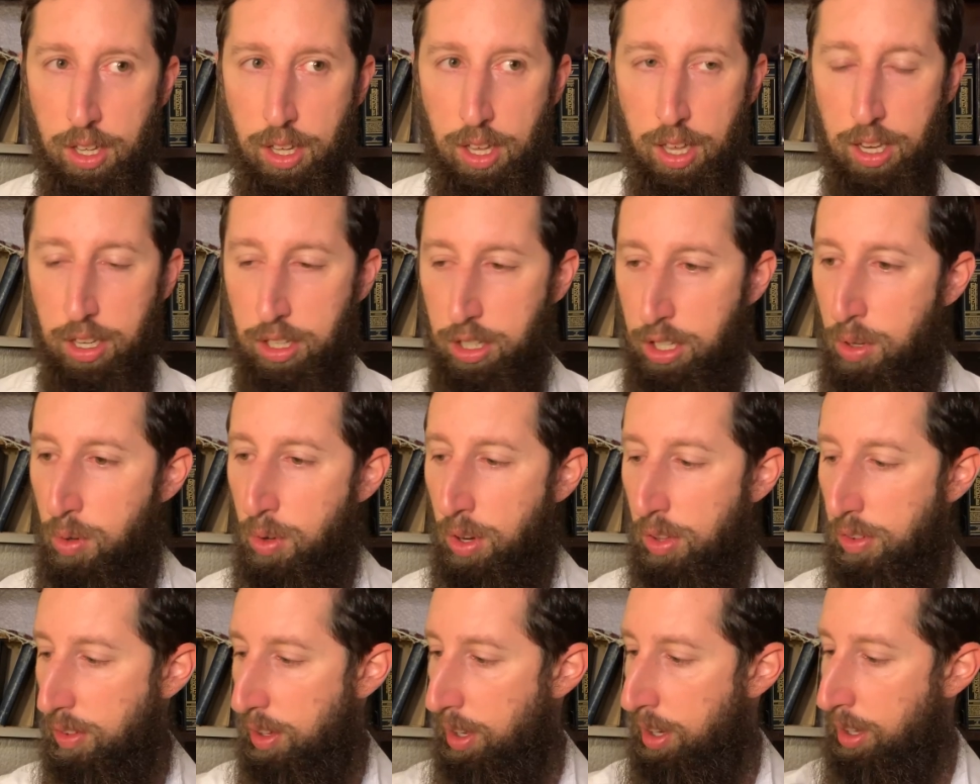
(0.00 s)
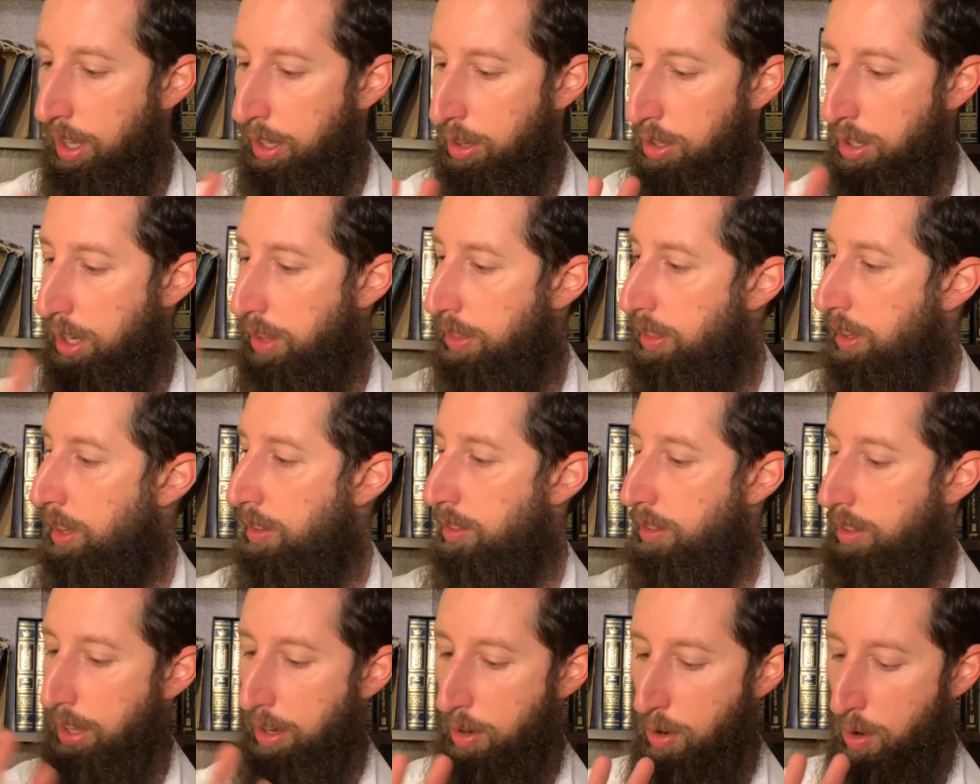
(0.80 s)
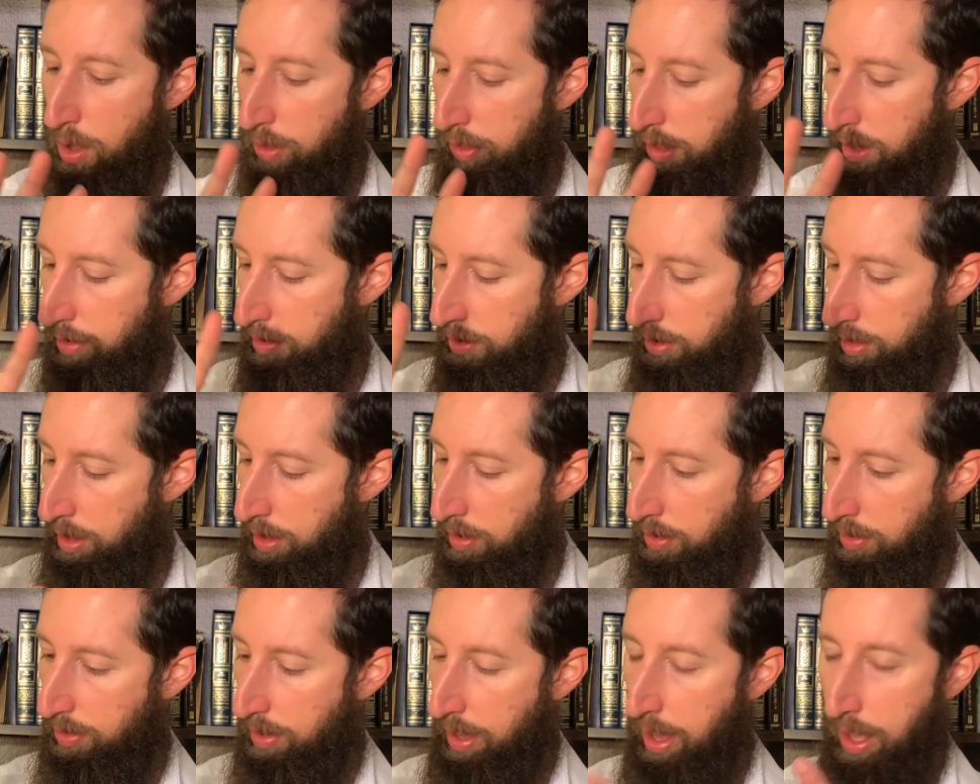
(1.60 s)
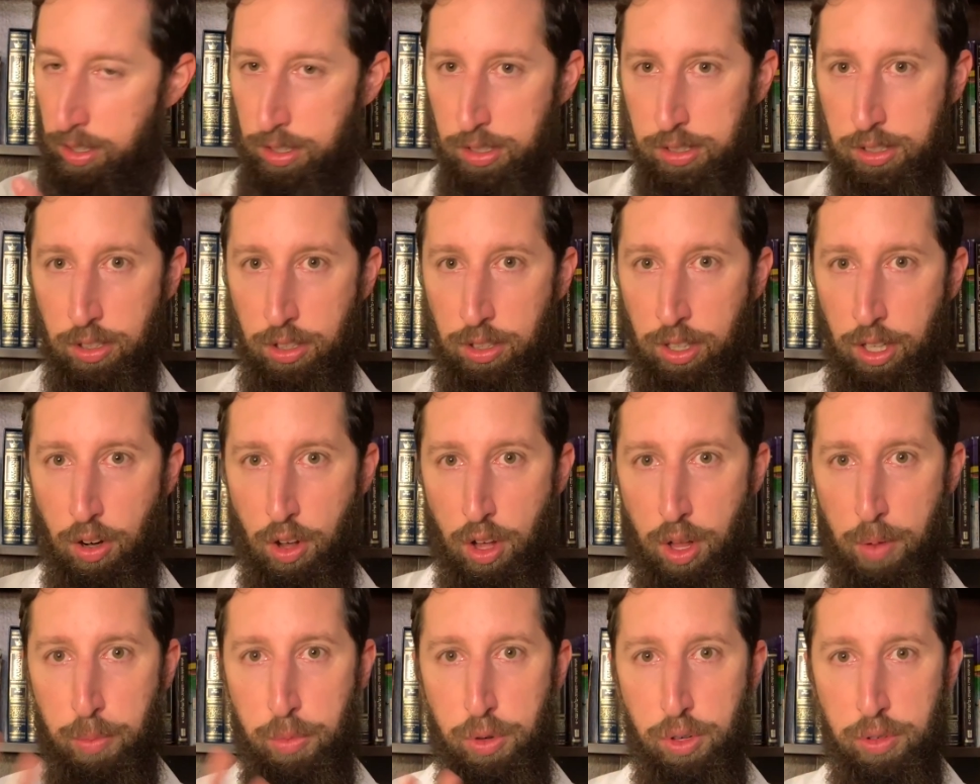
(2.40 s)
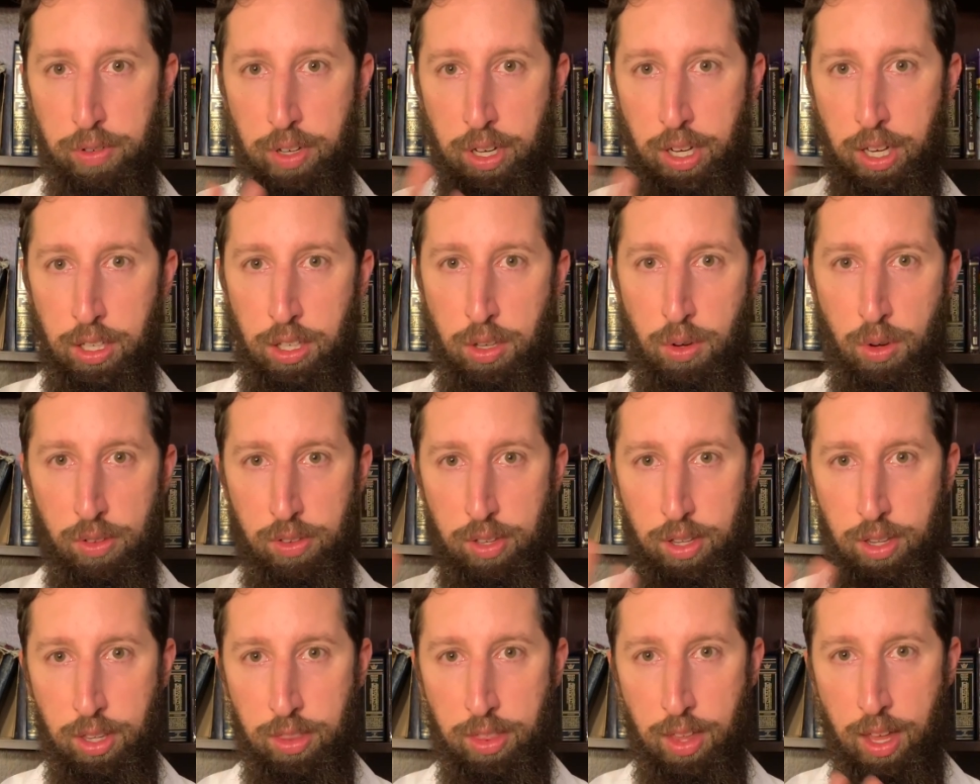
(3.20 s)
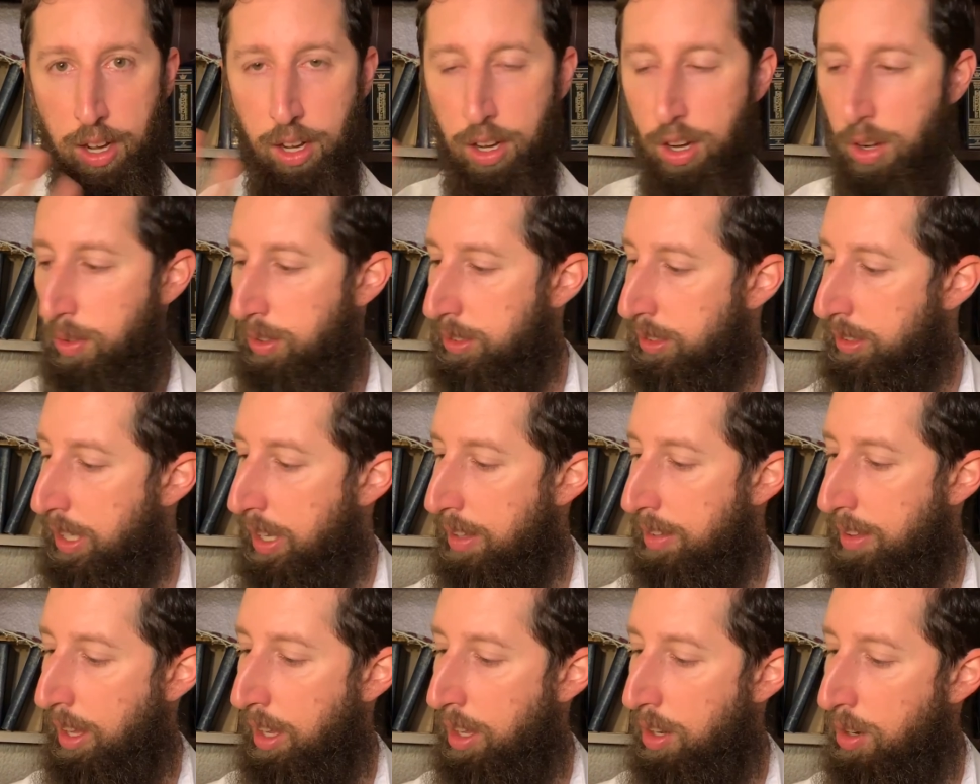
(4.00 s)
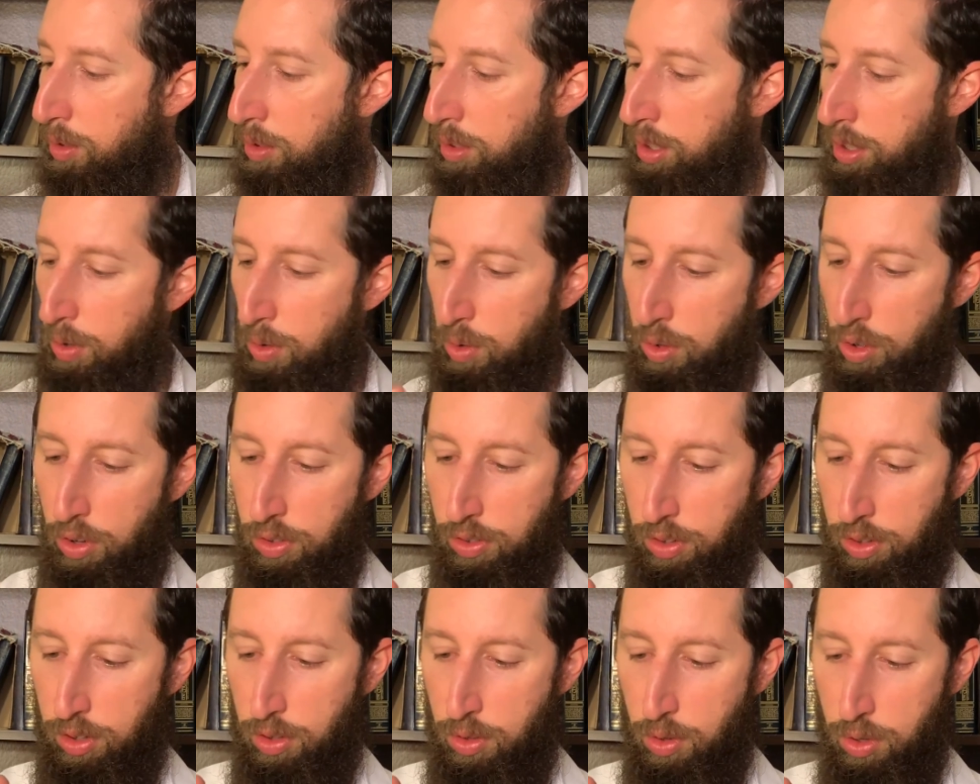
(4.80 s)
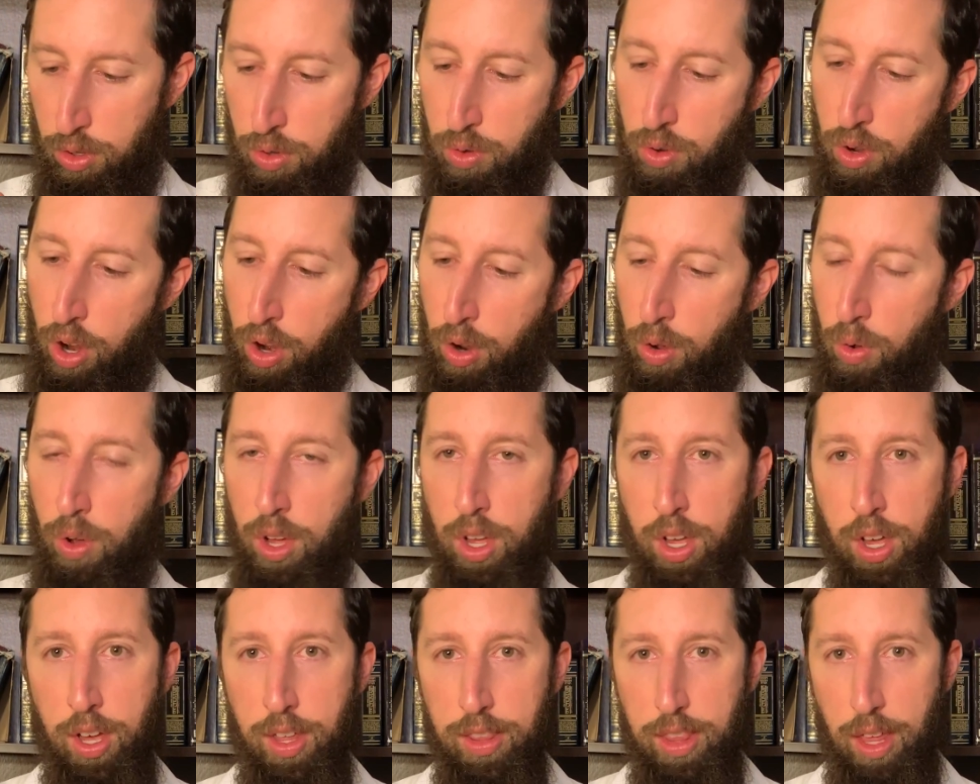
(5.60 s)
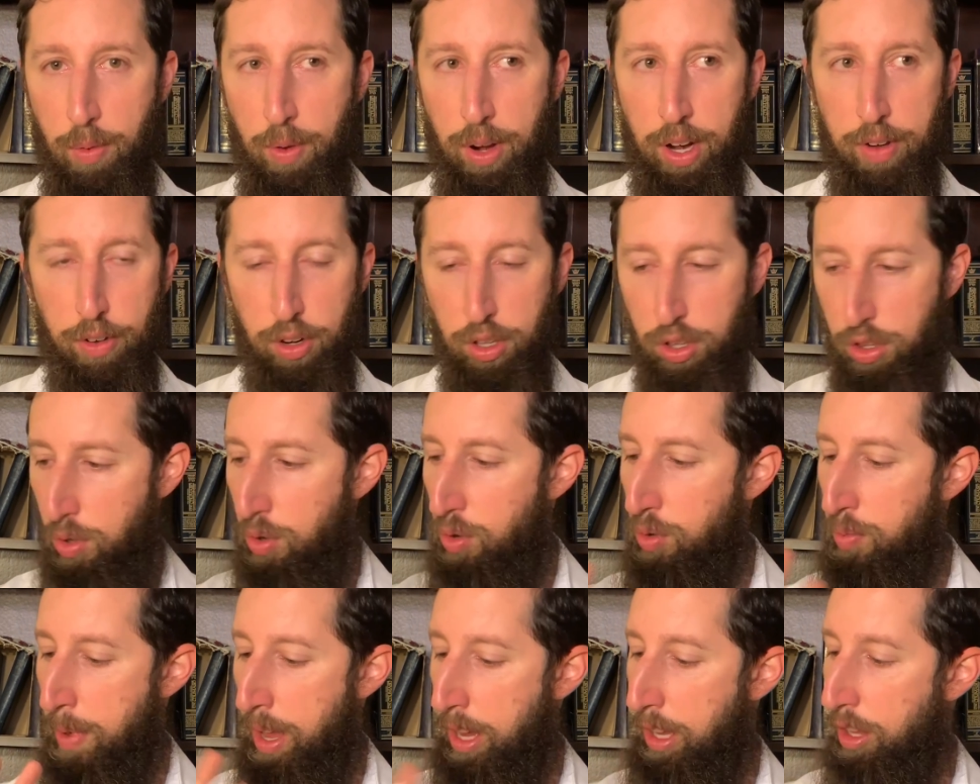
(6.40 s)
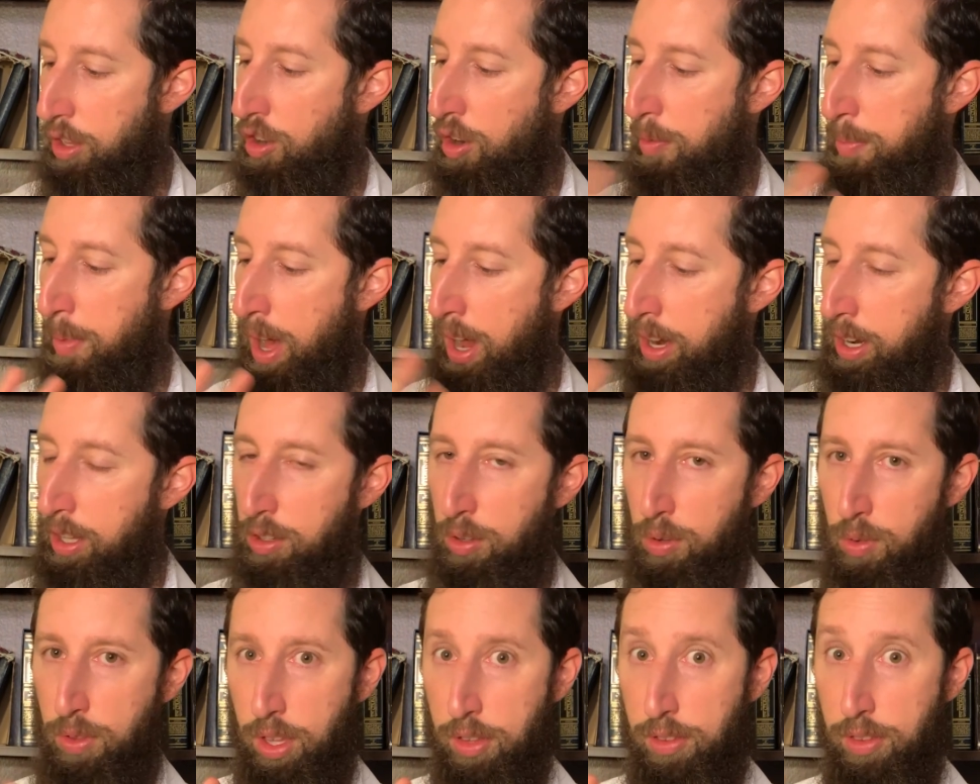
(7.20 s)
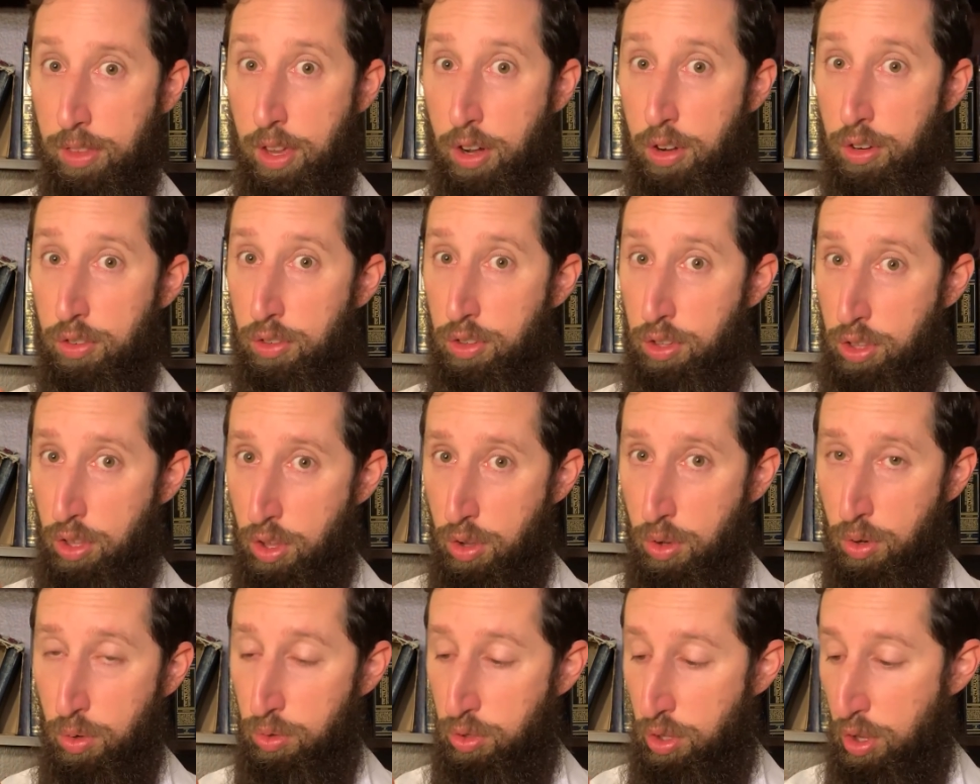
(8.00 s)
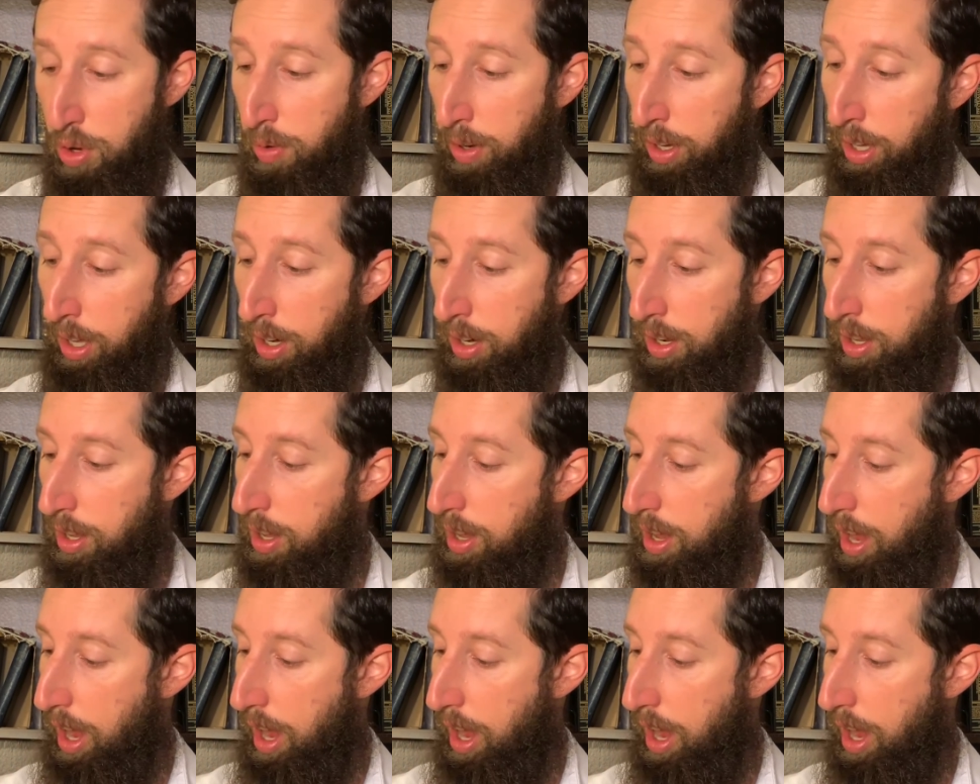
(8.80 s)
in unison. Like, look at this. Like, all these cells are like all moving in unison like that. No one says that. You know that whenever you make your body do this, there's you doing it.